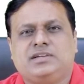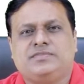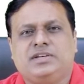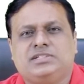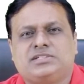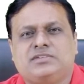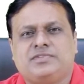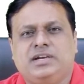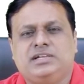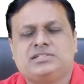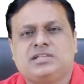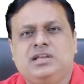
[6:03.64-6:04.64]
definition
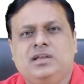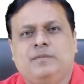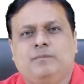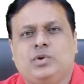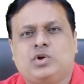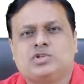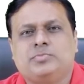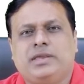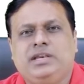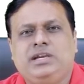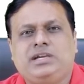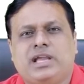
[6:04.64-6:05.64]
friends because
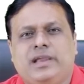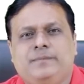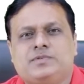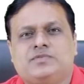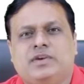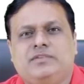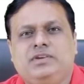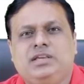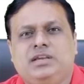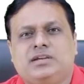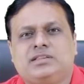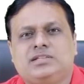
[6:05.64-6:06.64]
many times when we
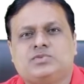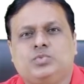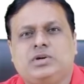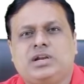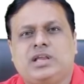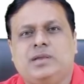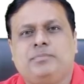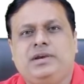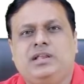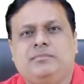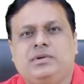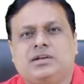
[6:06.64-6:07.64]
hear this word
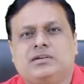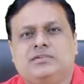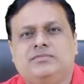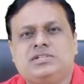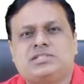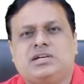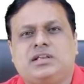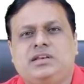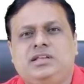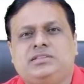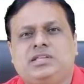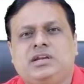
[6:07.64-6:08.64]
epidemic we
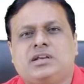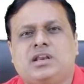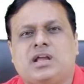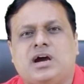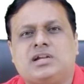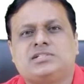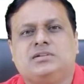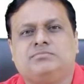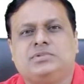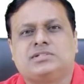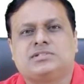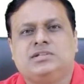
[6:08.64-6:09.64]
suddenly think large
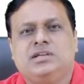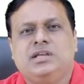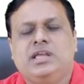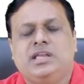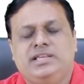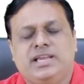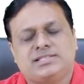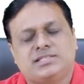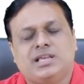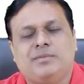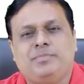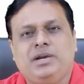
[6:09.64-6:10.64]
numbers.
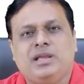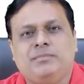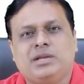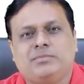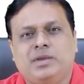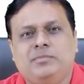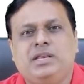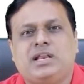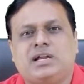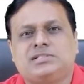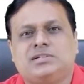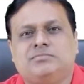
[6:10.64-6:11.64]
Yes epidemic may be
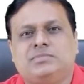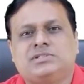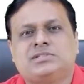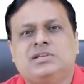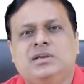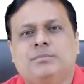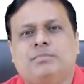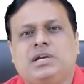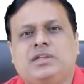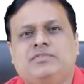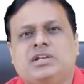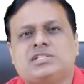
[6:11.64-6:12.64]
large numbers
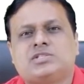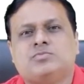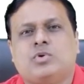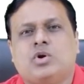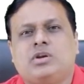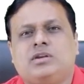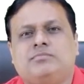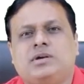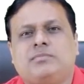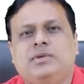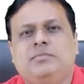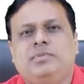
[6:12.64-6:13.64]
but even a small
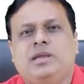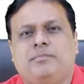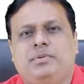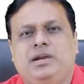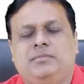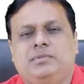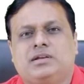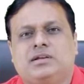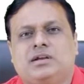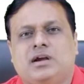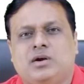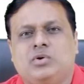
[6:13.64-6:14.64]
number may be epidemic.
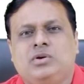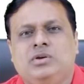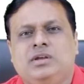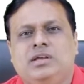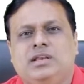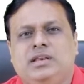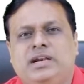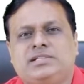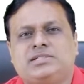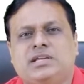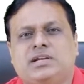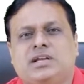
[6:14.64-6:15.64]
How?
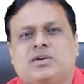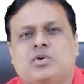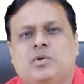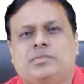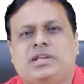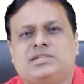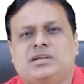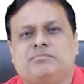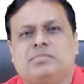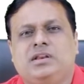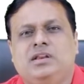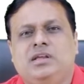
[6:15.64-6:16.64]
Let's take a common
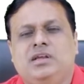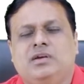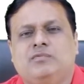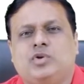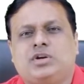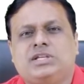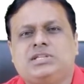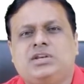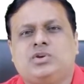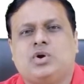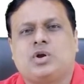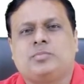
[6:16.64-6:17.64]
example. What is the
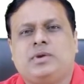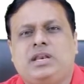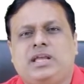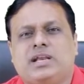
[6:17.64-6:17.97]
normal